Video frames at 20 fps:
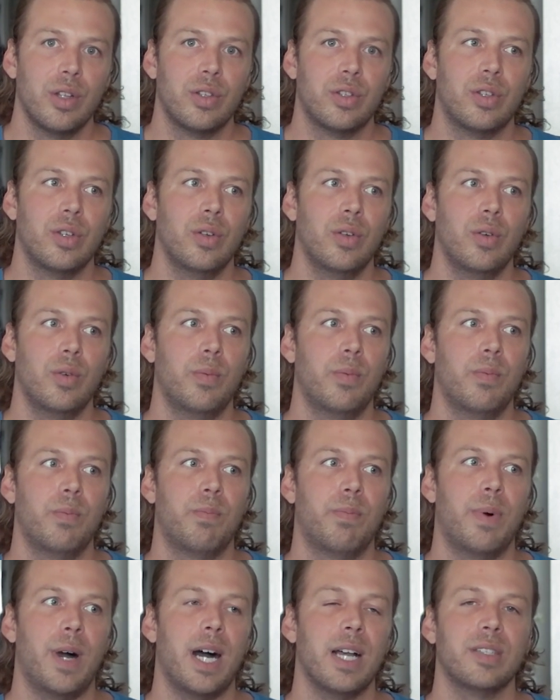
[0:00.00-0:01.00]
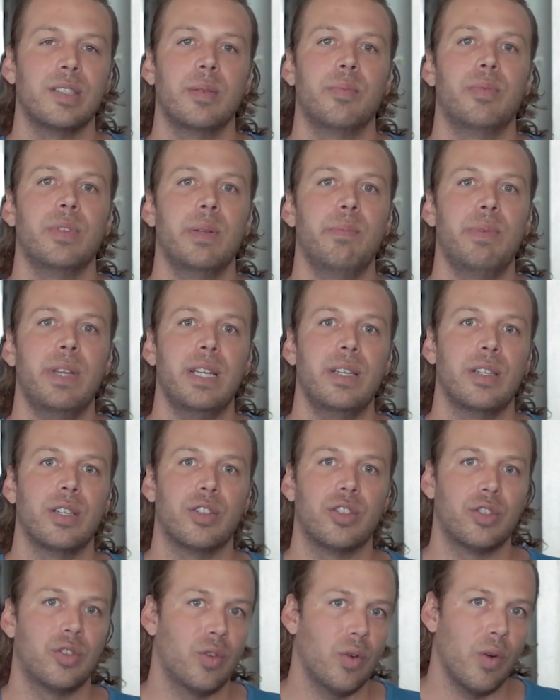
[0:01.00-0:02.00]
to possibly being
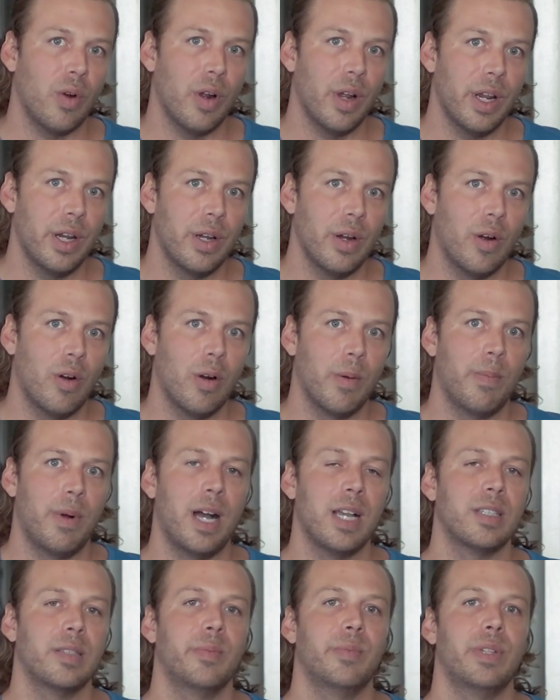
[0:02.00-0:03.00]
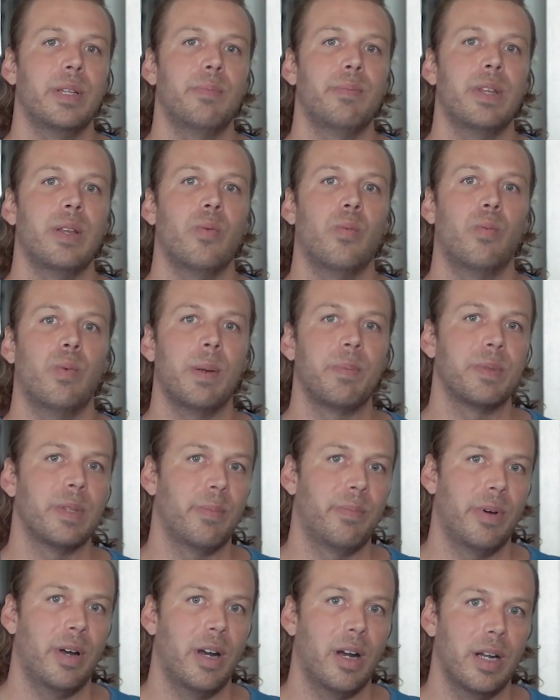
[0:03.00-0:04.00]
destroyed or possibly being ripped
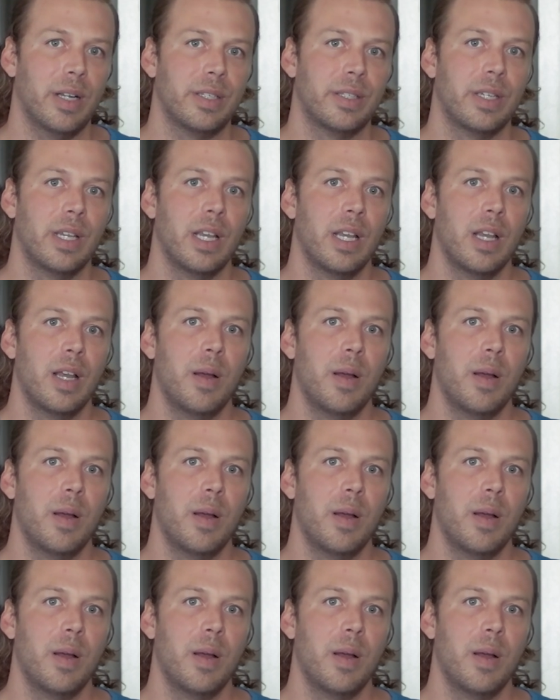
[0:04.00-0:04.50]
apart